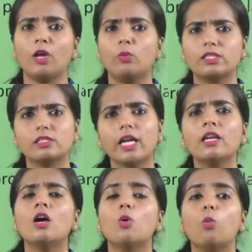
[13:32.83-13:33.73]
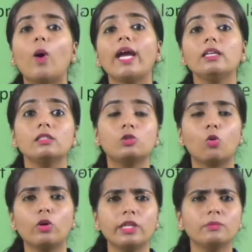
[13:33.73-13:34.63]
which is that why
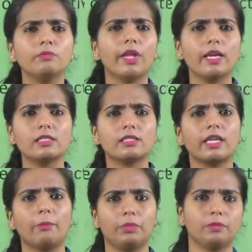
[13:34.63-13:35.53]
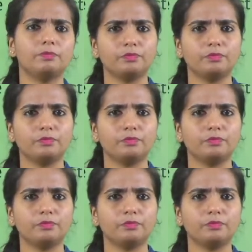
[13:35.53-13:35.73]
sodium is kept